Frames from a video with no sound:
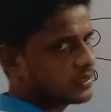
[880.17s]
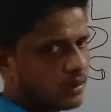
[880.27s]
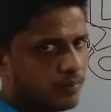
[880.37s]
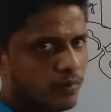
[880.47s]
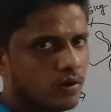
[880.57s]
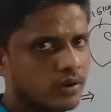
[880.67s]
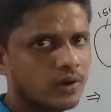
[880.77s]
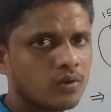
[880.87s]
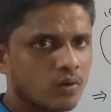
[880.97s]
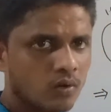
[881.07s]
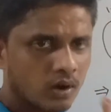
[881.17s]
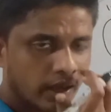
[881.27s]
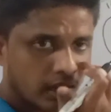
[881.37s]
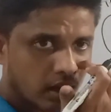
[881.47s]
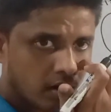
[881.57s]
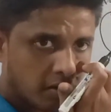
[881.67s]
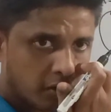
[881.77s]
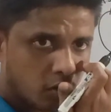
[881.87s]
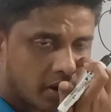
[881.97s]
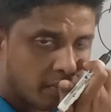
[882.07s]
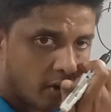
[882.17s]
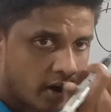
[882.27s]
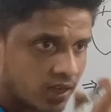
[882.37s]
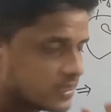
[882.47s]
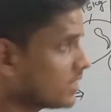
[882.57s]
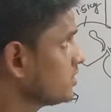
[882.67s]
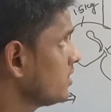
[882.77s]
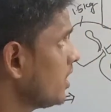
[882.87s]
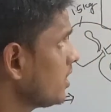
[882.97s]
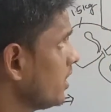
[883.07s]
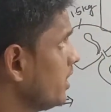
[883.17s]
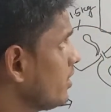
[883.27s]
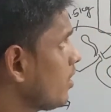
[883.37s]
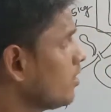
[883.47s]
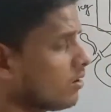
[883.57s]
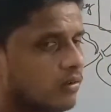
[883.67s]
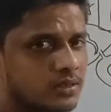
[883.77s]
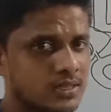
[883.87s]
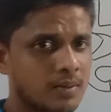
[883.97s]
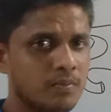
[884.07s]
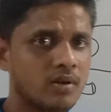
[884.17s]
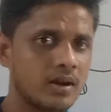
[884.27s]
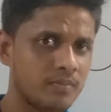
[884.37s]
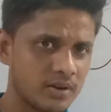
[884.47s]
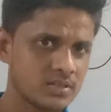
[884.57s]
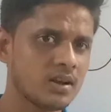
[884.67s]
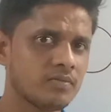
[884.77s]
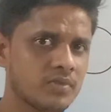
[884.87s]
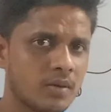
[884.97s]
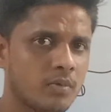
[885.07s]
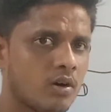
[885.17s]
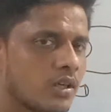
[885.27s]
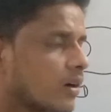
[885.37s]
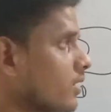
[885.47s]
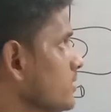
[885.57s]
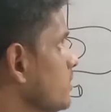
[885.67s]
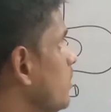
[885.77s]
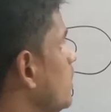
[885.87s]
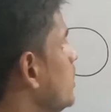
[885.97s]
an important role in our human body, such that it controls the blood pressure of the body also.